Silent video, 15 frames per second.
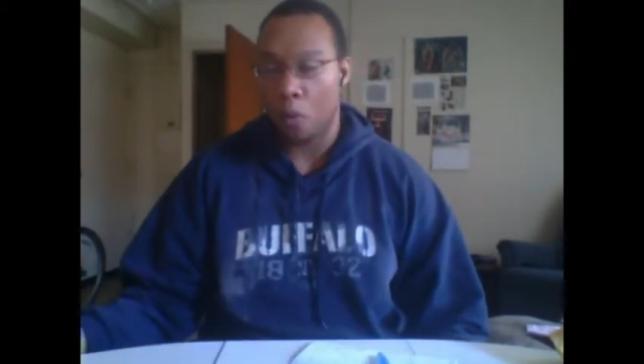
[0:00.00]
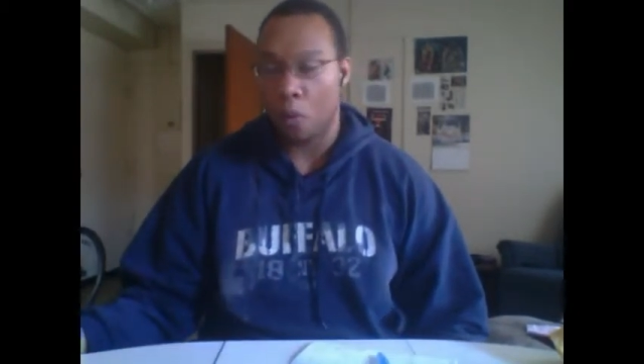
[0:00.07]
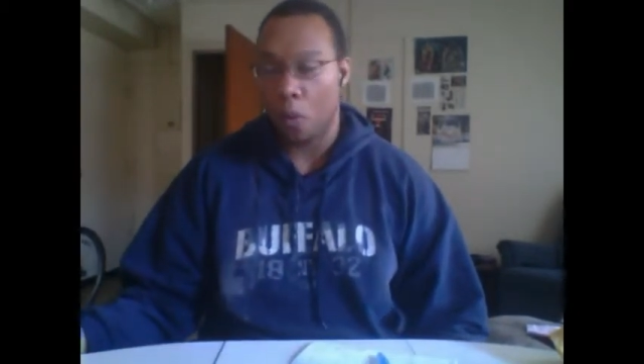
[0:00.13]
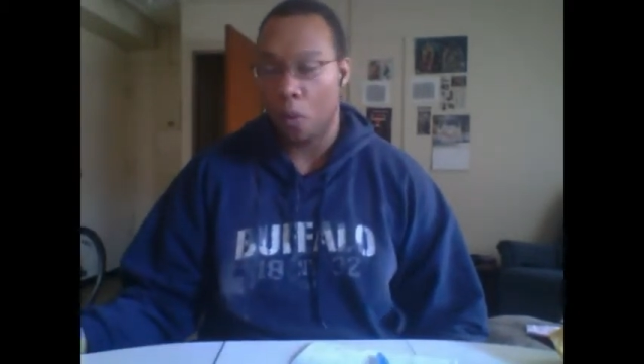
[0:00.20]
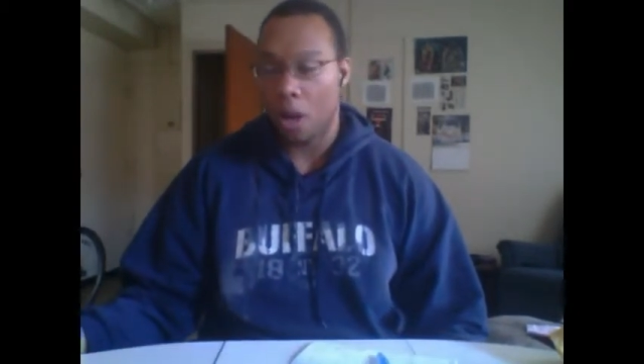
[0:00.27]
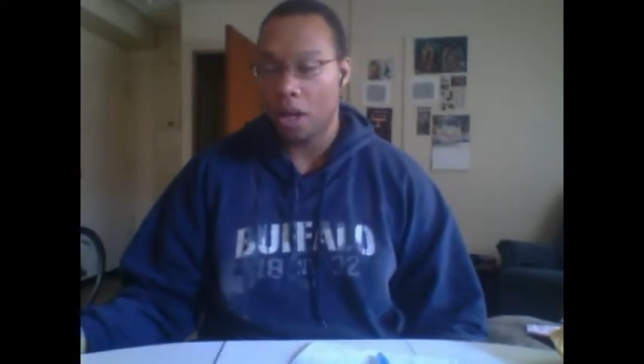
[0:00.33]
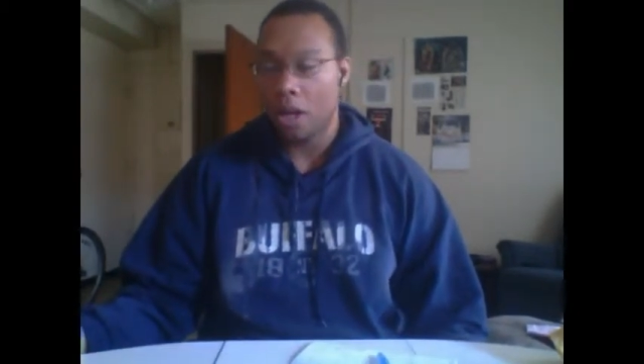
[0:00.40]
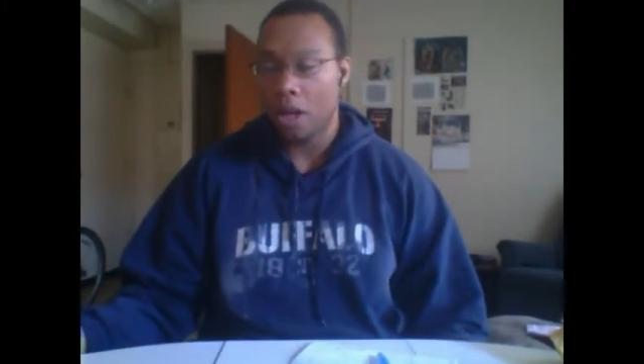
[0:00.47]

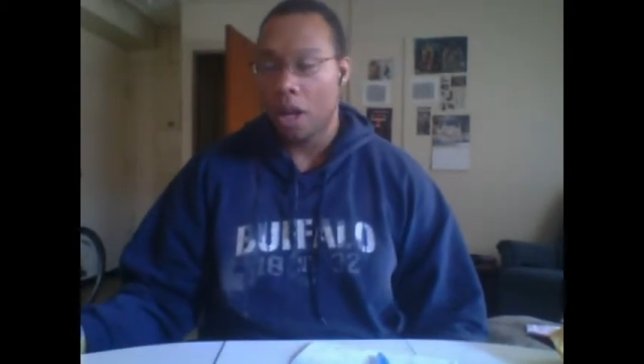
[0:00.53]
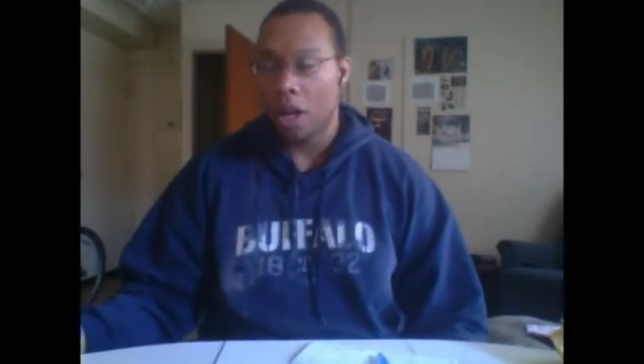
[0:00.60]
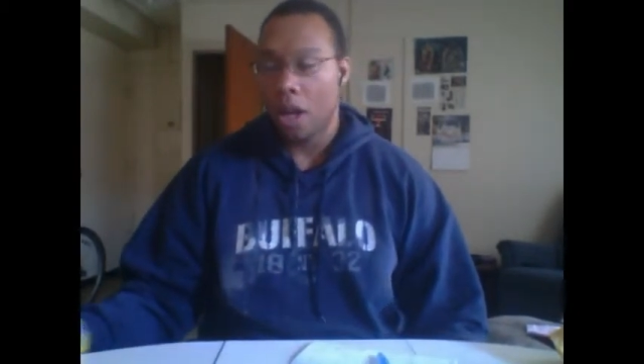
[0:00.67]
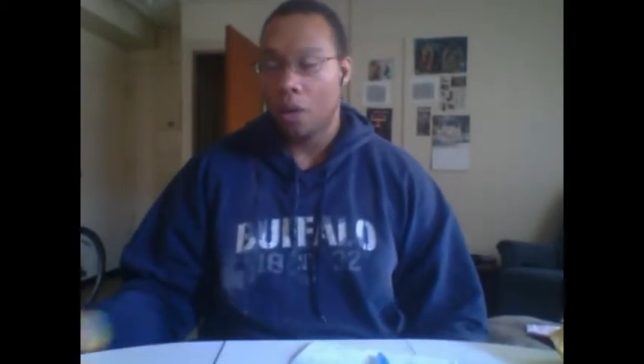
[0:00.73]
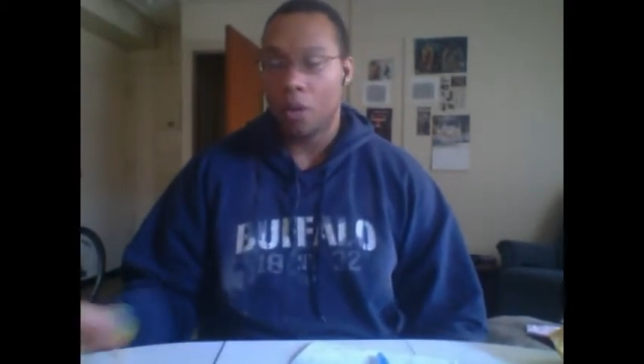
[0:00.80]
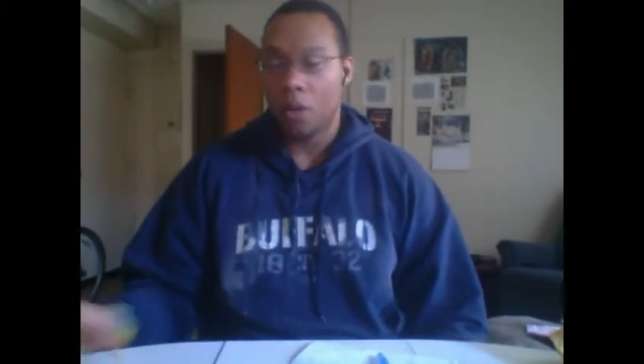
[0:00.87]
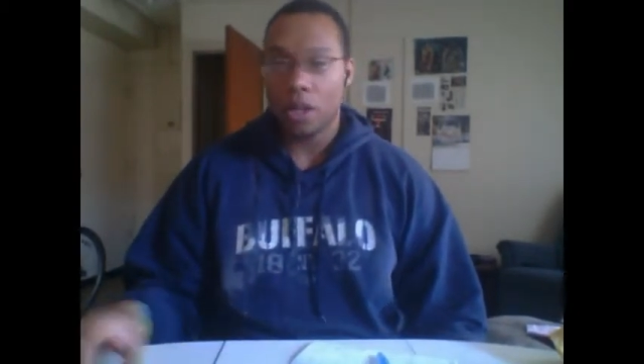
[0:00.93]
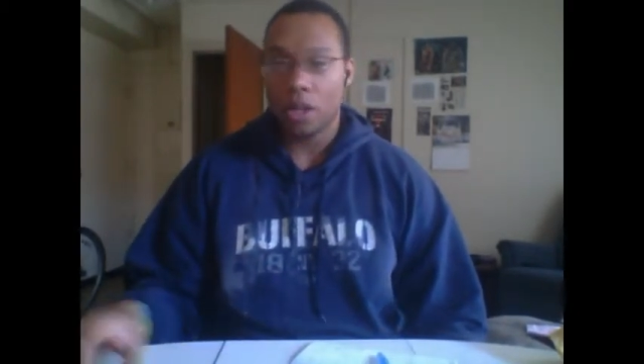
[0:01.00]
One
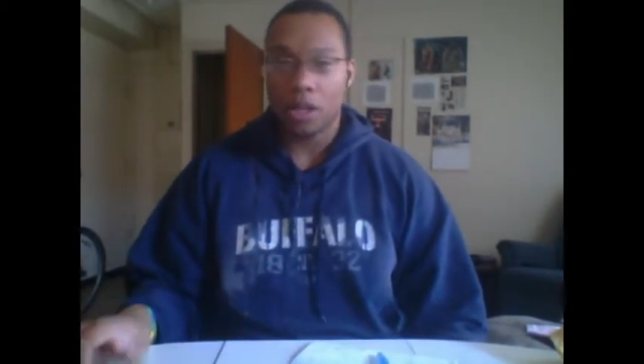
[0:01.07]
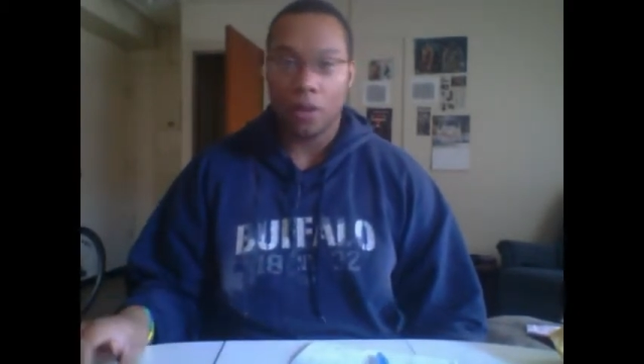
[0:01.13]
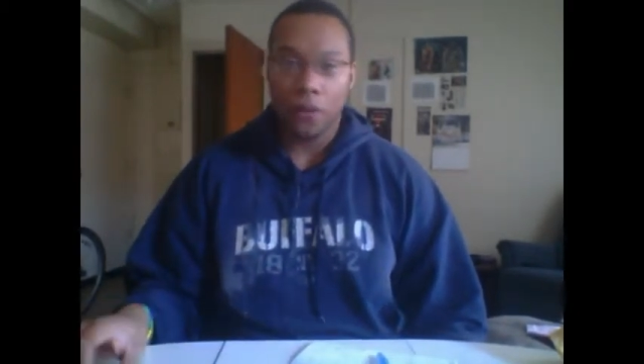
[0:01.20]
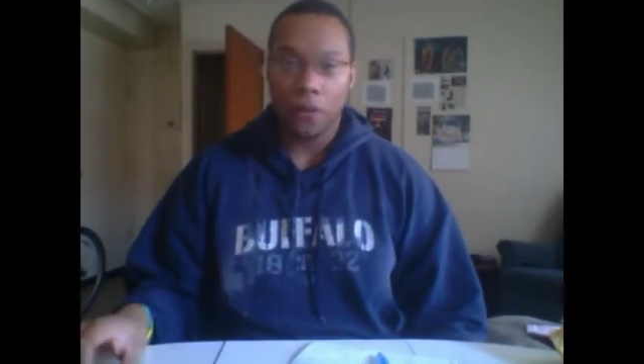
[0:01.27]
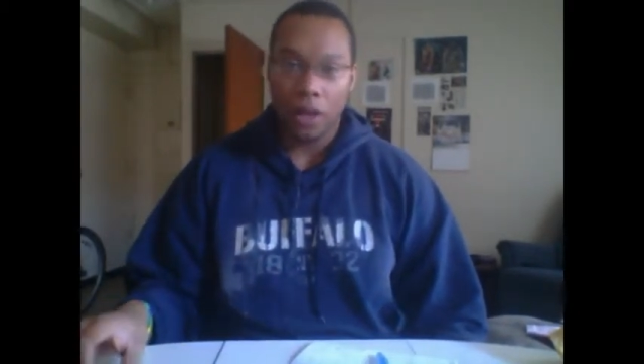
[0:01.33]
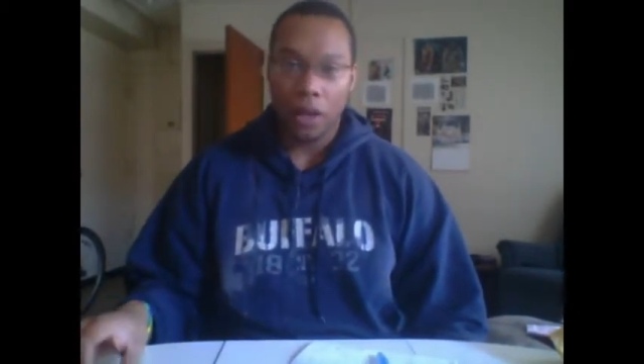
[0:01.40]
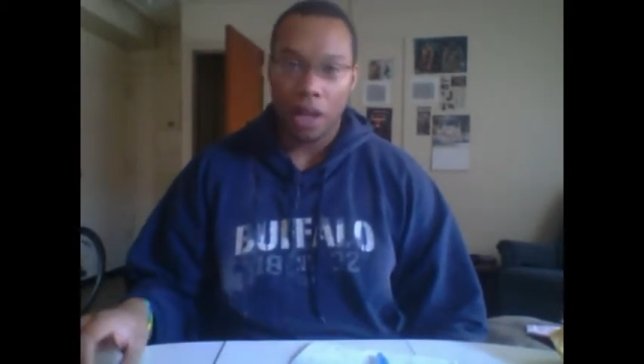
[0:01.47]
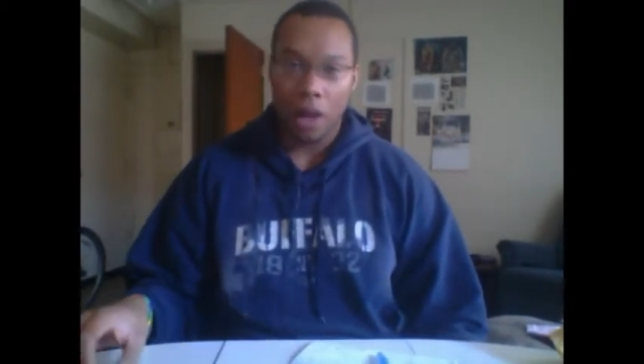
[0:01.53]
was to
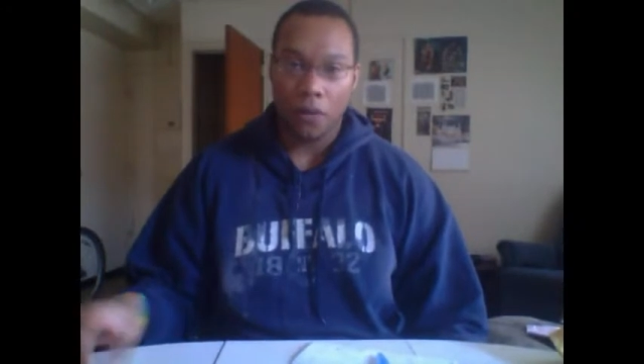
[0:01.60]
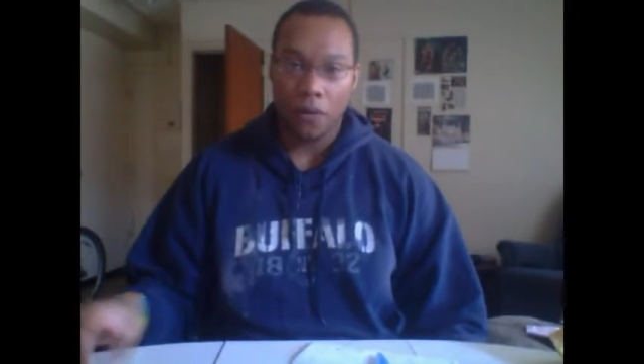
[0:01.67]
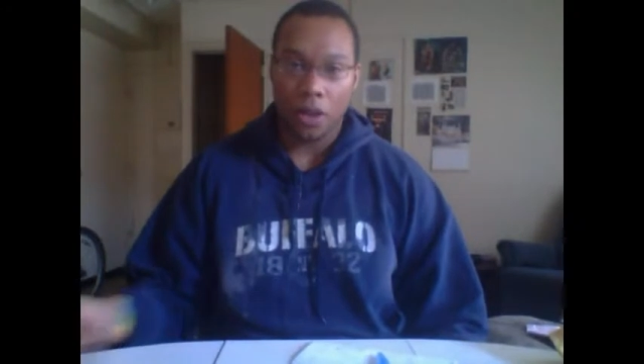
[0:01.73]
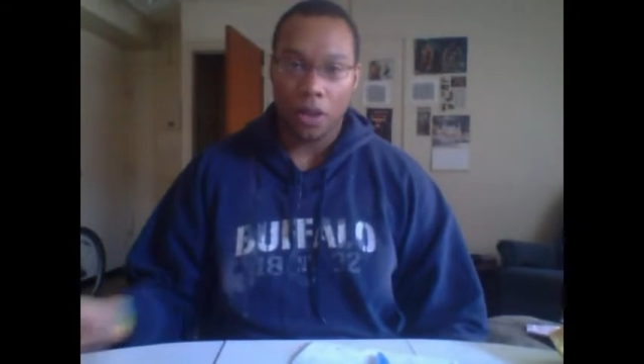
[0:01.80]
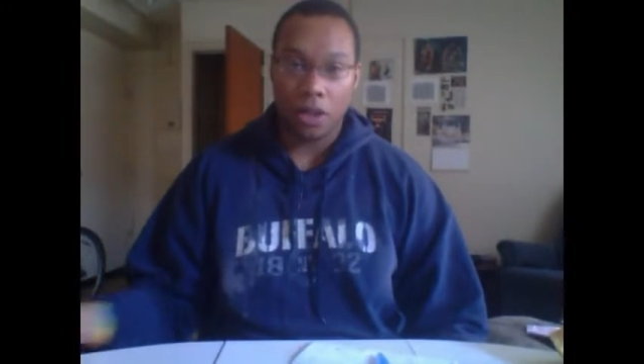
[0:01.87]
Philadelphia